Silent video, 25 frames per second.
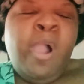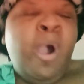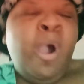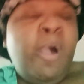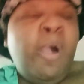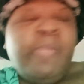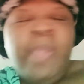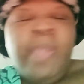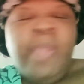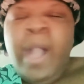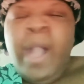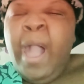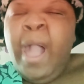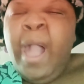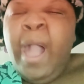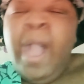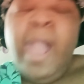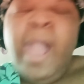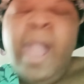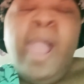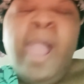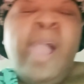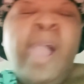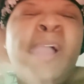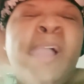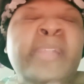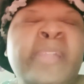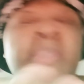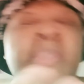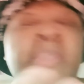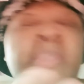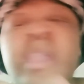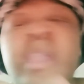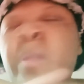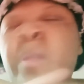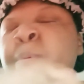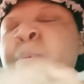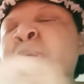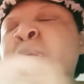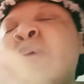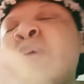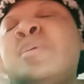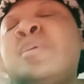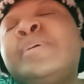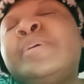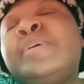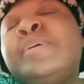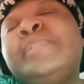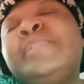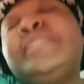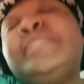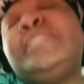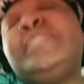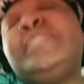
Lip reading: on that, and then we're on